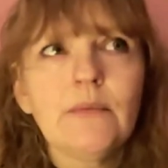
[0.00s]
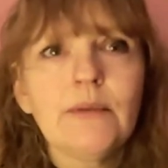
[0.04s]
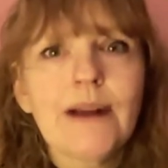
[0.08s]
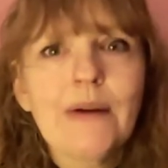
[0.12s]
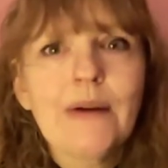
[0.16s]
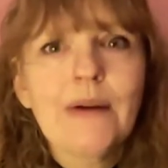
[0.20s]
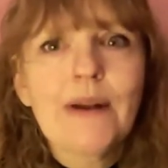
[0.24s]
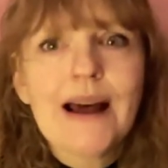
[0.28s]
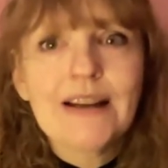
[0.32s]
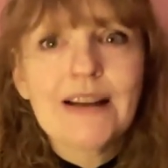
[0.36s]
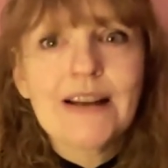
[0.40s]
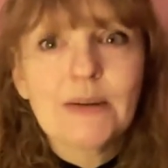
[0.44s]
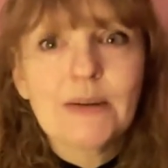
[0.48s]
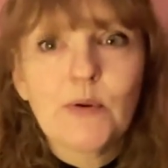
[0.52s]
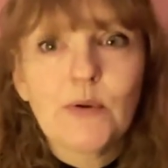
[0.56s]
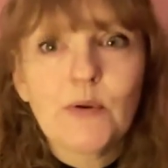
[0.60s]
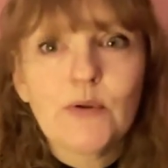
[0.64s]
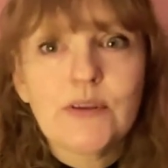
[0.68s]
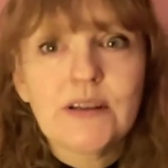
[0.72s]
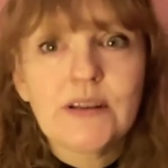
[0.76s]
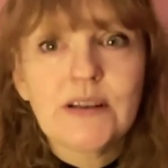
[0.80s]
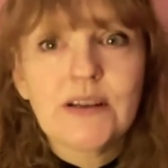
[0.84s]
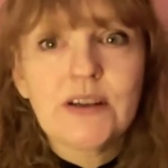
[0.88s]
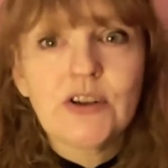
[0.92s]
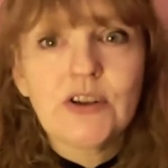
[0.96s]
brown
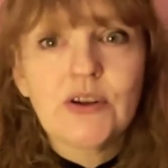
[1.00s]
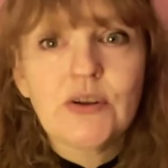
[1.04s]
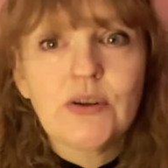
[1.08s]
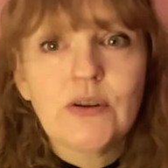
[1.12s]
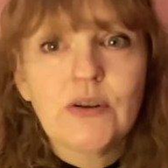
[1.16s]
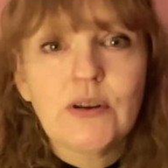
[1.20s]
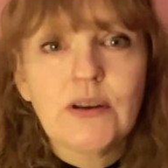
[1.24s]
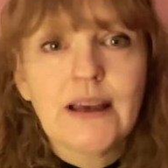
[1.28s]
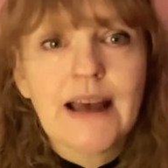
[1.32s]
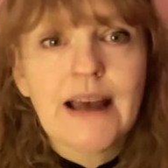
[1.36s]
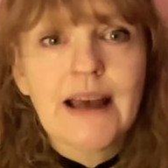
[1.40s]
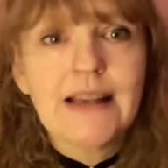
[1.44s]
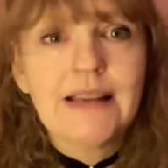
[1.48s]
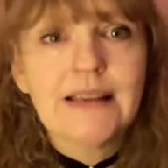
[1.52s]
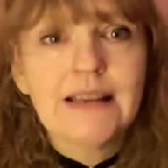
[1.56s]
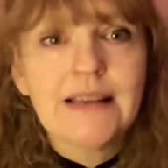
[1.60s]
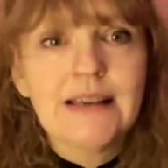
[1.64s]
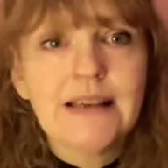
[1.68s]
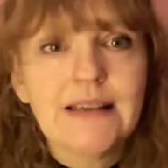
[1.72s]
adipose tissue gets